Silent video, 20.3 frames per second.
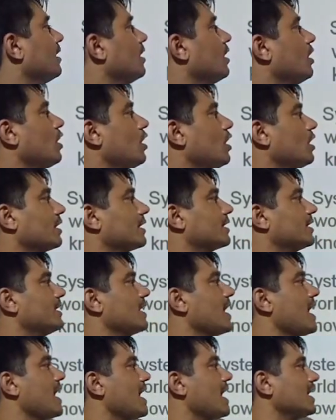
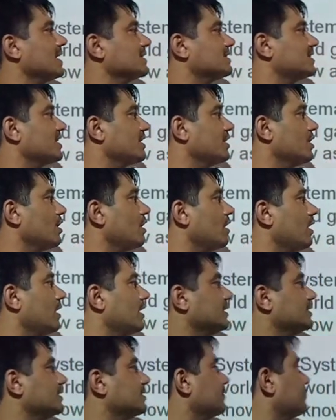organized
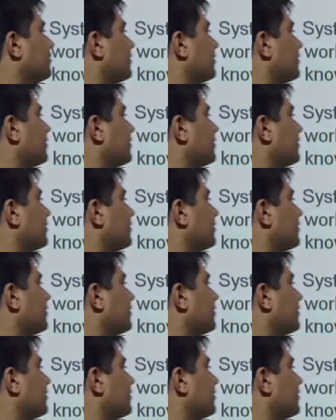knowledge of a